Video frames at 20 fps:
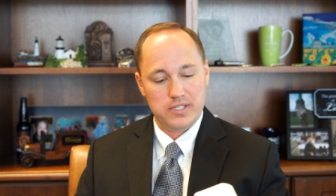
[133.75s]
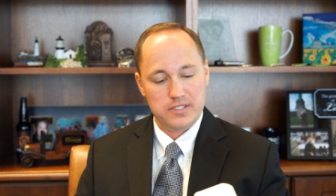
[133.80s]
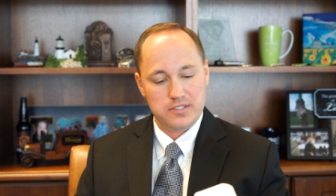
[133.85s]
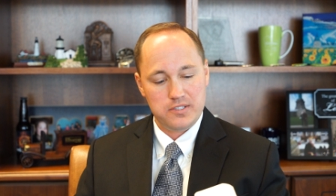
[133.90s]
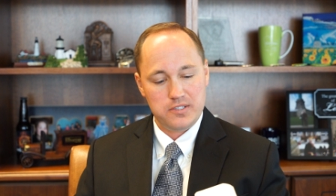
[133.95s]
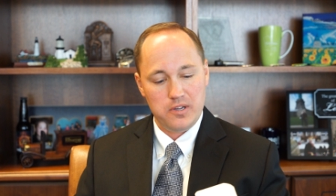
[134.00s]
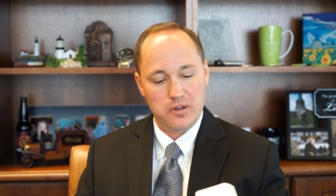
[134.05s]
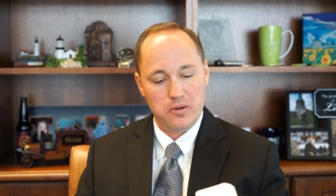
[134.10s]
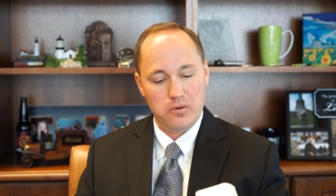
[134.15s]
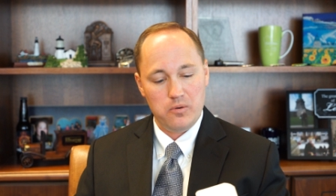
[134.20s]
And
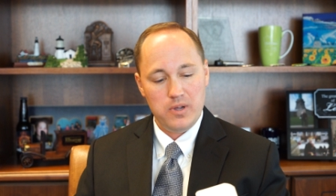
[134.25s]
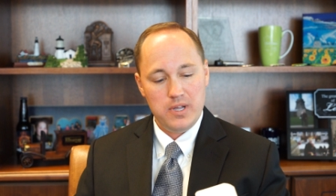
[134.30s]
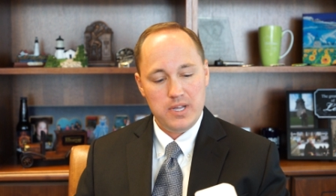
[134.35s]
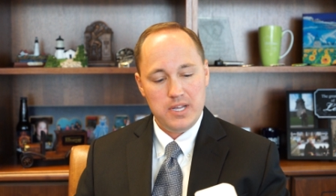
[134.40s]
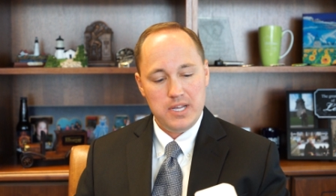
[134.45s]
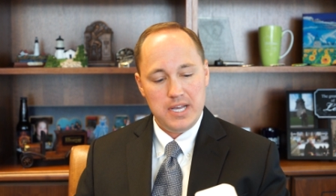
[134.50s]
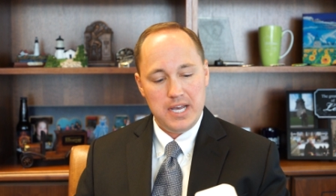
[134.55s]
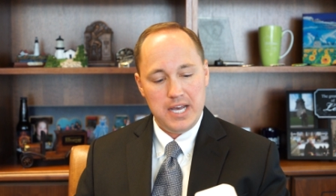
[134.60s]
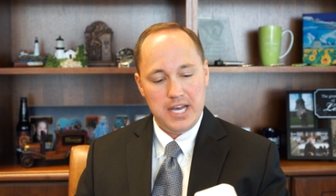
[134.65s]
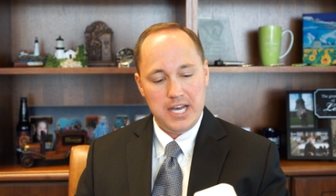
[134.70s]
so,
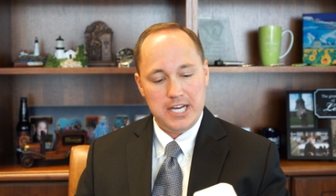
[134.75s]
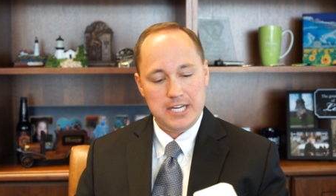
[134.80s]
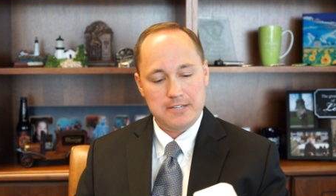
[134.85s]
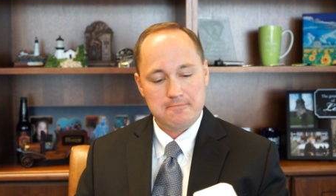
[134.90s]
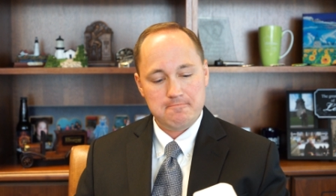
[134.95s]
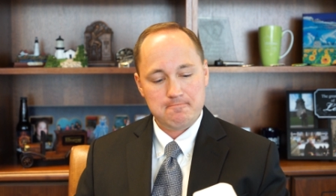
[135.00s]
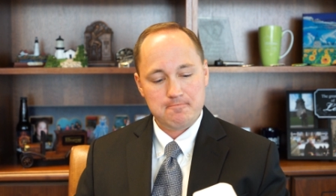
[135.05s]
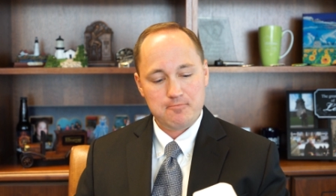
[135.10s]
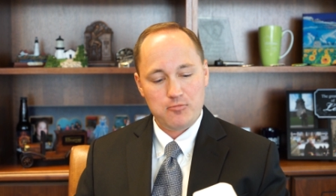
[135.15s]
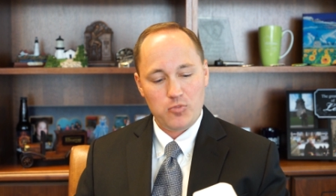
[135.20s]

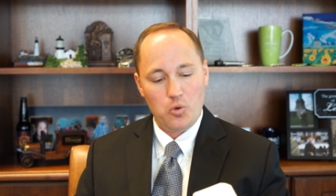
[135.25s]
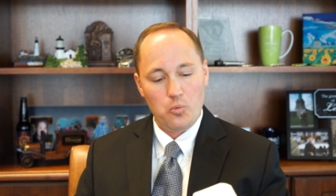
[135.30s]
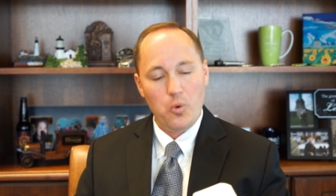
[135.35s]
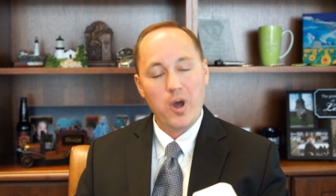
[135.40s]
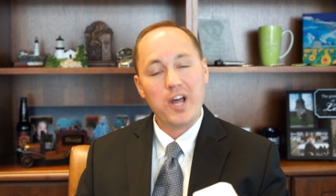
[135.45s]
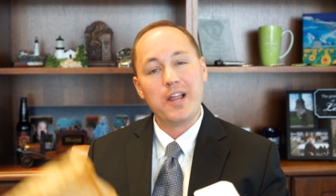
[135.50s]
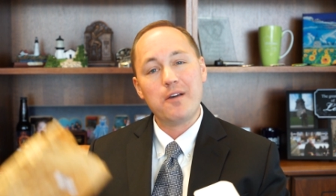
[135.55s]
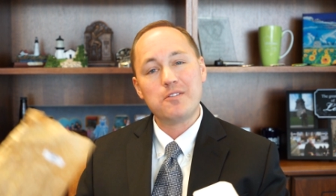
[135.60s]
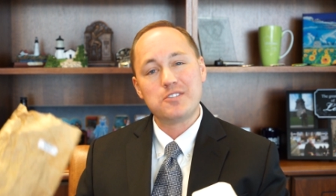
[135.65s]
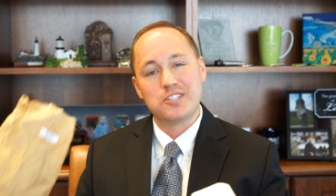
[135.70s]

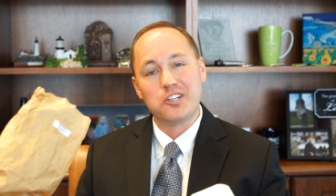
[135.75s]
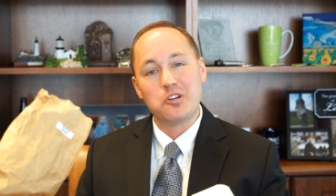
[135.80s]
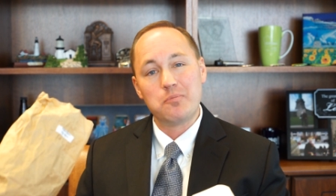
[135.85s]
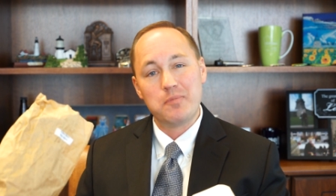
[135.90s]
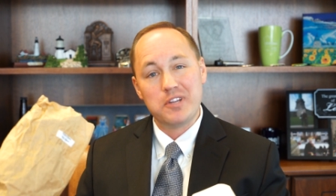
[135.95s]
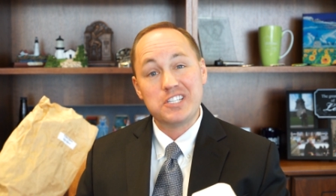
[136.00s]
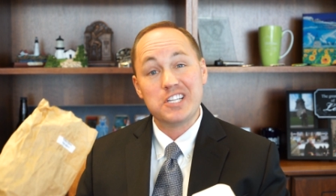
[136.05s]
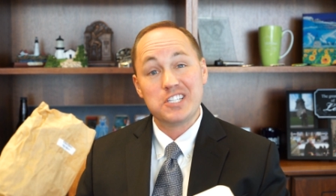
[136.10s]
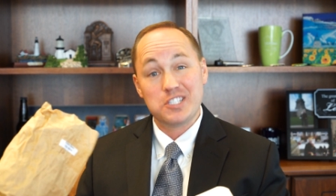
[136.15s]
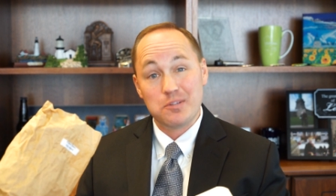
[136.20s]
while I was a little
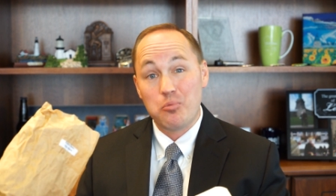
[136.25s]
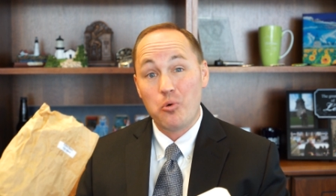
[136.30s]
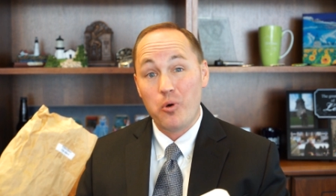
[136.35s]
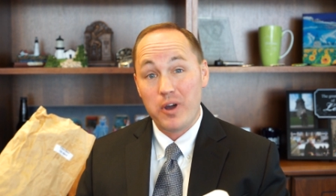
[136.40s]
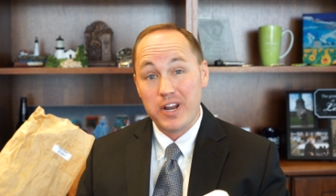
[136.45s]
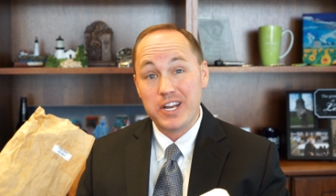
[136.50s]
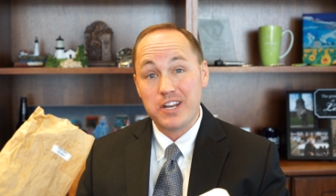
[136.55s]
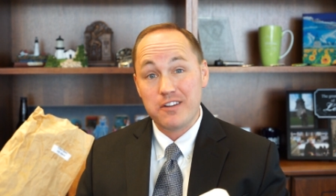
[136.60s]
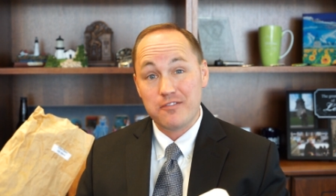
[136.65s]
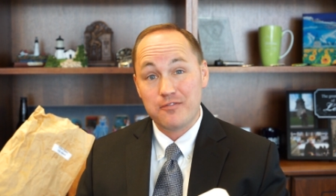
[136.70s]
bit
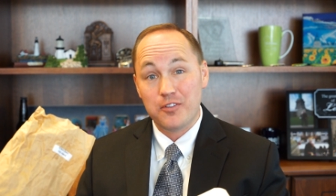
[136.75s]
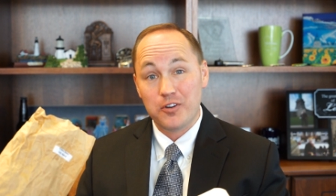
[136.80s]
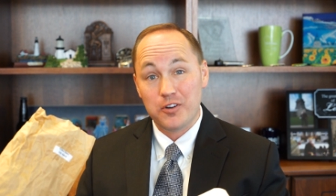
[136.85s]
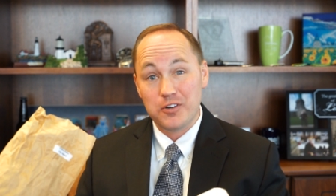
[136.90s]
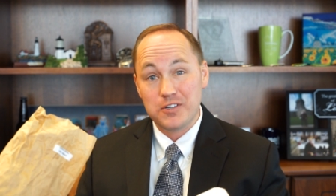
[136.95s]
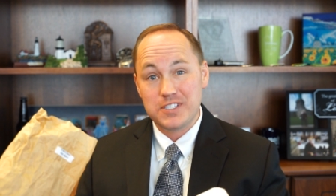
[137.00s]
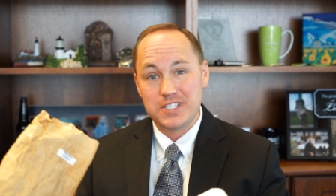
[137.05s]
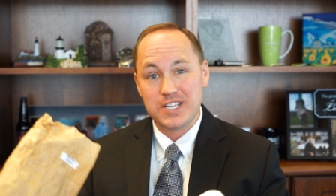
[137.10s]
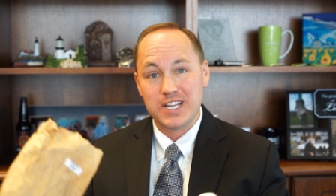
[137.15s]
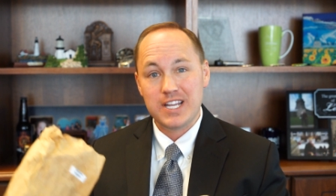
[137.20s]
disappointed at
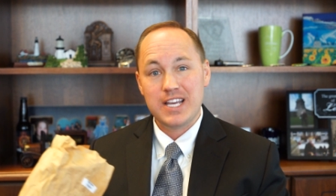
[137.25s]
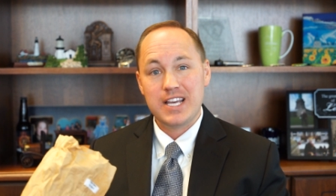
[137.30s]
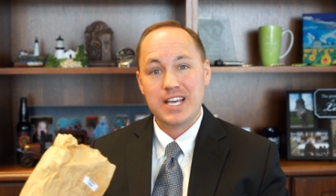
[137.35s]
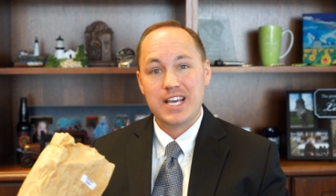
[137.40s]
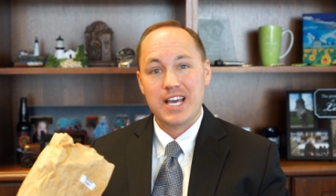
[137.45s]
first,